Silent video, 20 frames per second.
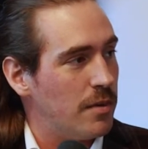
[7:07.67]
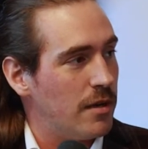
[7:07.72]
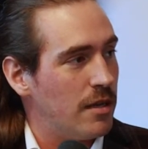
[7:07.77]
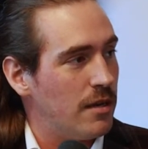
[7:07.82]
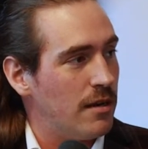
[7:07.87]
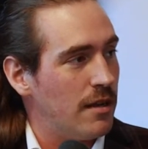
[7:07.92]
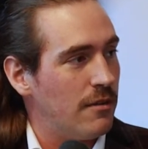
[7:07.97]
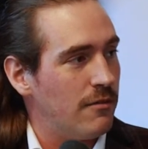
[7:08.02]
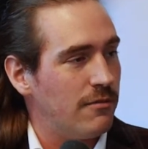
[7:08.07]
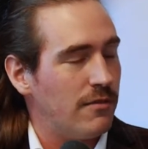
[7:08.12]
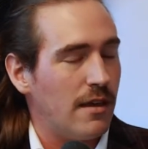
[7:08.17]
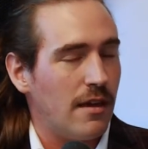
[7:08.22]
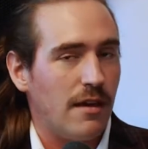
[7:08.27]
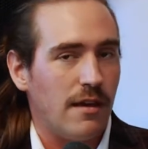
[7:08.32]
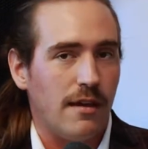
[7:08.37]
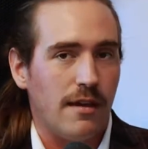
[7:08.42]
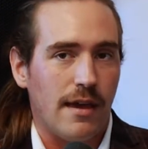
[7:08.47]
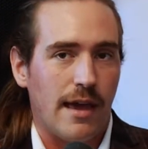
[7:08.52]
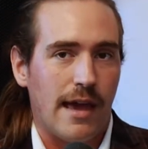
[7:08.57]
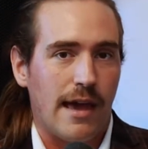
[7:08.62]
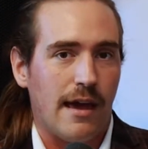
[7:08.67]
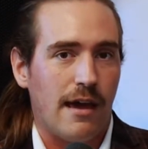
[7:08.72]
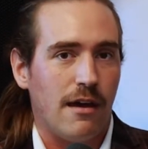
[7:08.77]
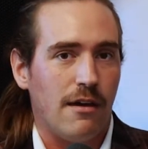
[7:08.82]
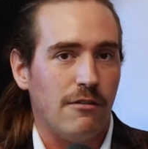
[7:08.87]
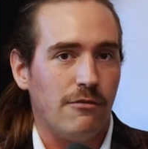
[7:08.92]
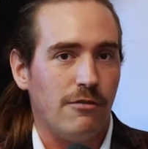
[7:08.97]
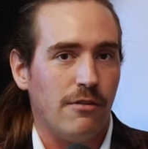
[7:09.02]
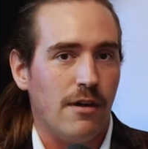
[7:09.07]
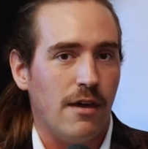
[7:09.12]
But if they
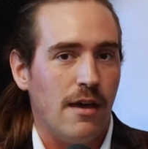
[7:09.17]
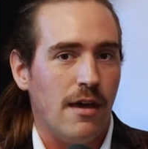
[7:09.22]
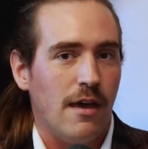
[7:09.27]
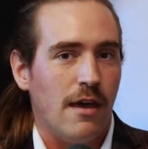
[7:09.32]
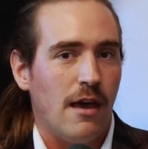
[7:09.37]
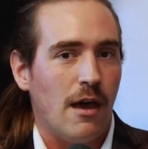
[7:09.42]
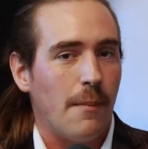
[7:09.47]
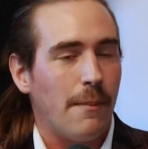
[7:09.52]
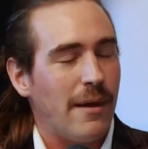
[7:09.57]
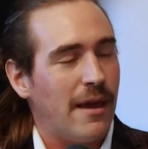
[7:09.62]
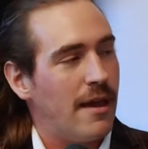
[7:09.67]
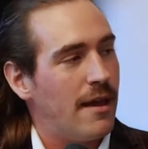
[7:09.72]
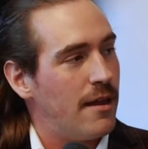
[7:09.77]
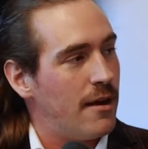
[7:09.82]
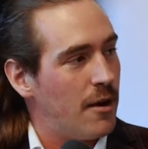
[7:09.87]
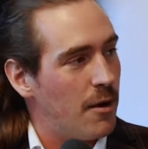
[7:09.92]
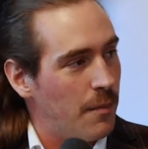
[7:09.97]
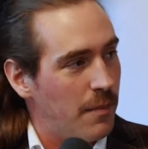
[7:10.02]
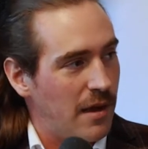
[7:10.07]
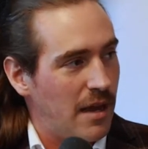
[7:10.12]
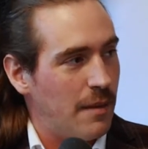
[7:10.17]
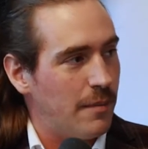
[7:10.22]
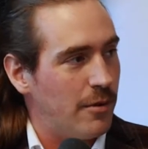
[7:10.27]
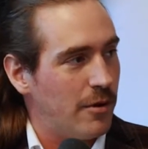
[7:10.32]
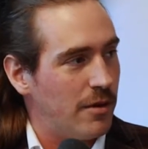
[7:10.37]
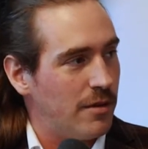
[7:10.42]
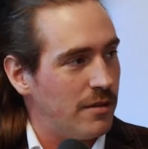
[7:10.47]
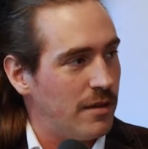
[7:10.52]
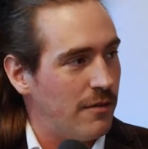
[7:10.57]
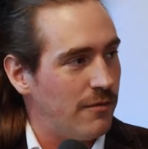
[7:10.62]
have a pen and a
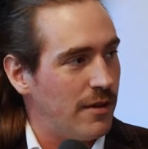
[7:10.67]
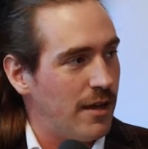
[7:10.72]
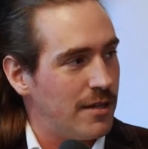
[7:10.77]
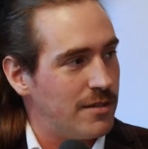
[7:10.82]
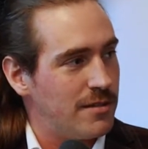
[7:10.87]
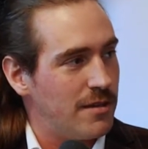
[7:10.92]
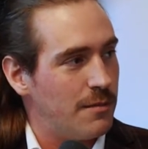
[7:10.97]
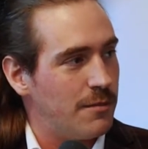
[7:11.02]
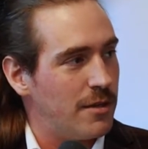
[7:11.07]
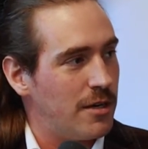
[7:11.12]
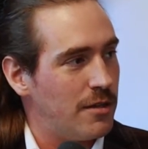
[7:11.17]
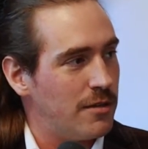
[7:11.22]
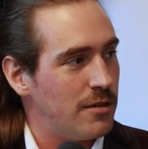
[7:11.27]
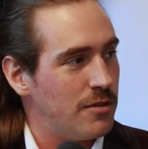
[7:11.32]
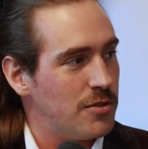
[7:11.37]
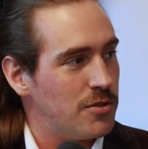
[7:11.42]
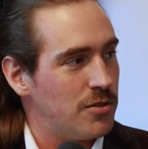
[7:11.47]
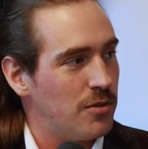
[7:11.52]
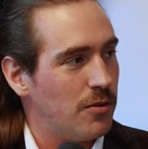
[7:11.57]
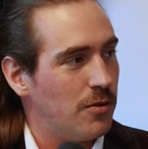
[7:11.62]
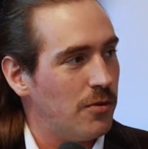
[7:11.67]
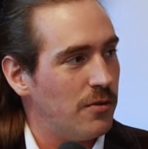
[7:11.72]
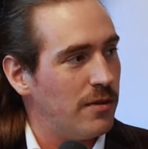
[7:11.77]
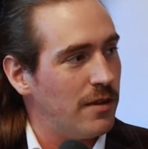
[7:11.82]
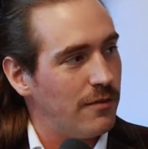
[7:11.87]
paper and they've got something in their soul,